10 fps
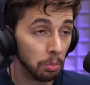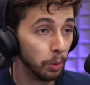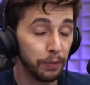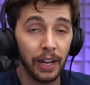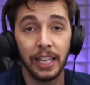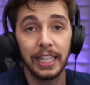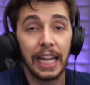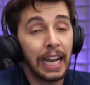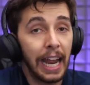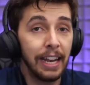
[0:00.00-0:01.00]
we finally
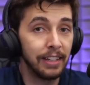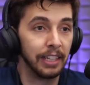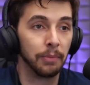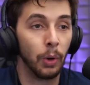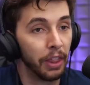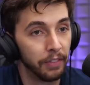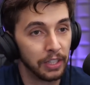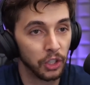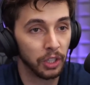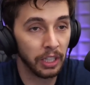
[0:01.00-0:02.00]
get an ending. Whether
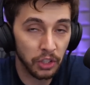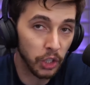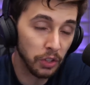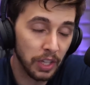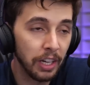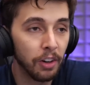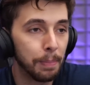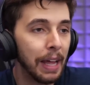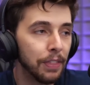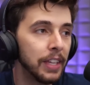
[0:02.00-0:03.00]
it's a, it's a good thing or a
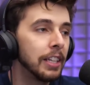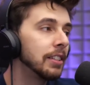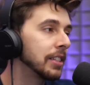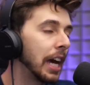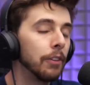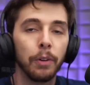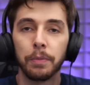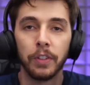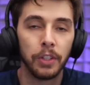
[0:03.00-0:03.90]
bad thing is kind of up for